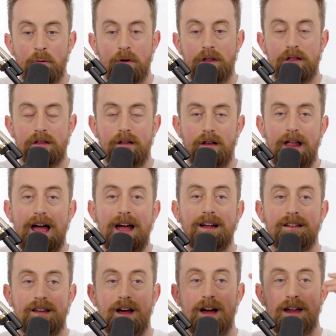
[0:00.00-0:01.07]
with
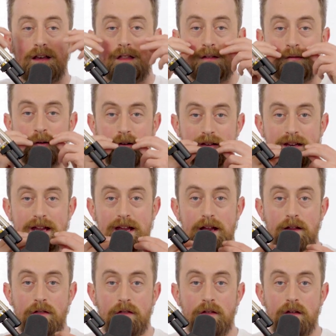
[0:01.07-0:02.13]
stalactites for
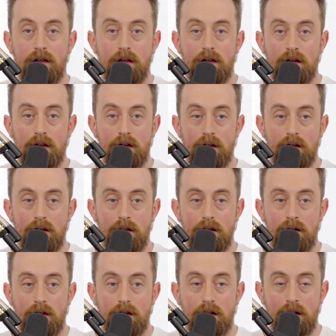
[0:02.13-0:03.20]
teeth
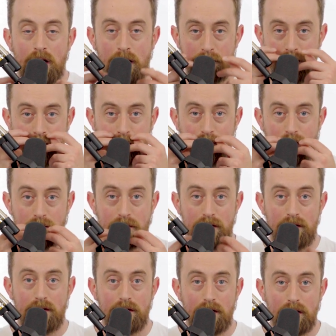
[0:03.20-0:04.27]
coming from
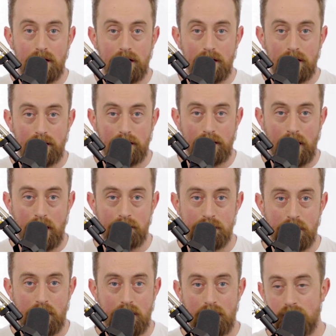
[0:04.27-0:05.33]
the top
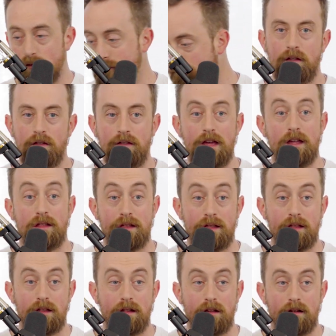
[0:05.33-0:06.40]
jaw.
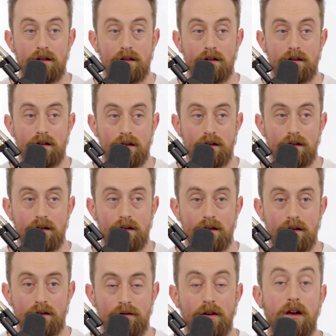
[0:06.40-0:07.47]
This
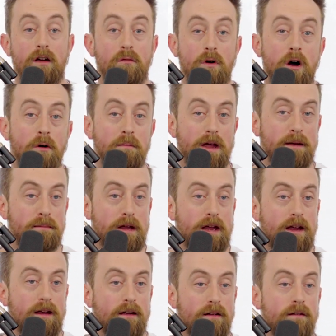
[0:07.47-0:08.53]
very well may
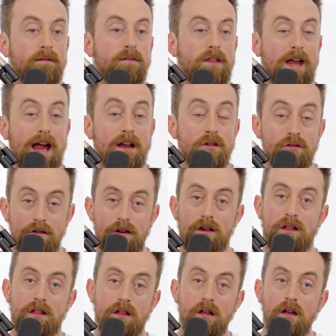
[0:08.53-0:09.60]
be the
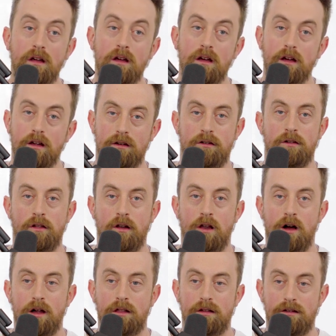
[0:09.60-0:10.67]
entrance to the
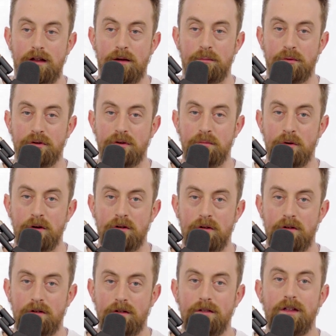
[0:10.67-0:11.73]
lost temple to
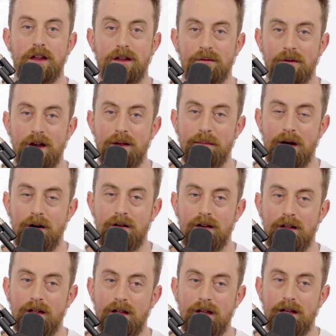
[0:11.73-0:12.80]
Merkel that you read about
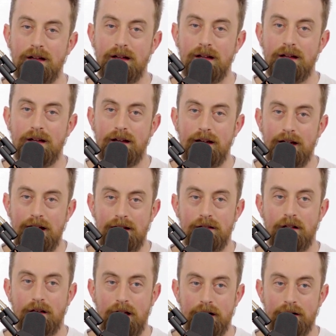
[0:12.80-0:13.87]
in
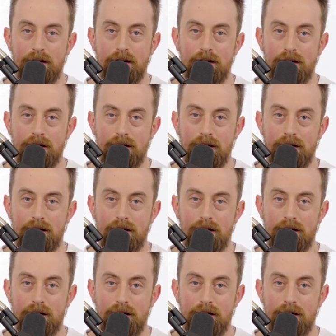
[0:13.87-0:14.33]
the letter,